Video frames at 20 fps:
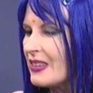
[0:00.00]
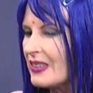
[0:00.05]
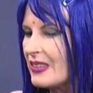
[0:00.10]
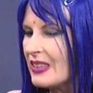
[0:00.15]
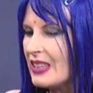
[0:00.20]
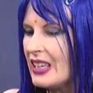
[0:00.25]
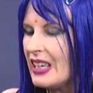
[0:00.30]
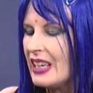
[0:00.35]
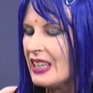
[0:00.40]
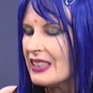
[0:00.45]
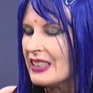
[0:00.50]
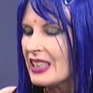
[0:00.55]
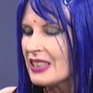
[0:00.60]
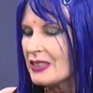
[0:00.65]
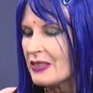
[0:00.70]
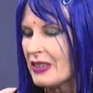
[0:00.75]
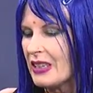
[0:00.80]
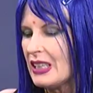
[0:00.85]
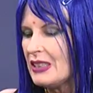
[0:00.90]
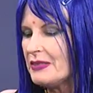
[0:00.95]
so that's
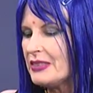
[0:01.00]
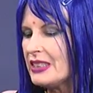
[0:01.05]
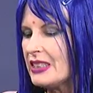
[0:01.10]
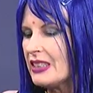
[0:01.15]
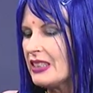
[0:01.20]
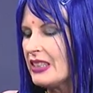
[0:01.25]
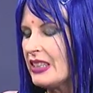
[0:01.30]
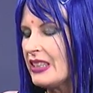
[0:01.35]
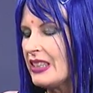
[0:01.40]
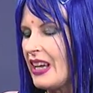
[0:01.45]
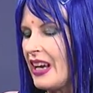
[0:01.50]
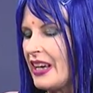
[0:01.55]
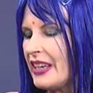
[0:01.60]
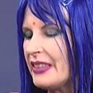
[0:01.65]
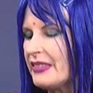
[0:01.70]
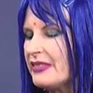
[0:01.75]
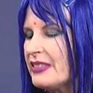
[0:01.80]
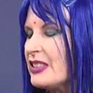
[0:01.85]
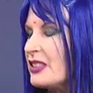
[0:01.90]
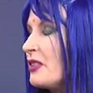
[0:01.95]
why I'm still alive
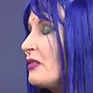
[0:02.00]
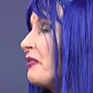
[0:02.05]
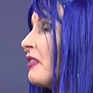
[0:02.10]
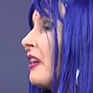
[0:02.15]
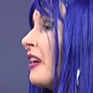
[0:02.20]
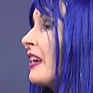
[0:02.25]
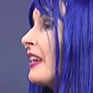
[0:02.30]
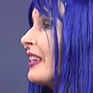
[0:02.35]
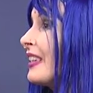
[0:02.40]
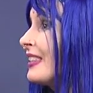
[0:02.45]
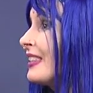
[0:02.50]
so far.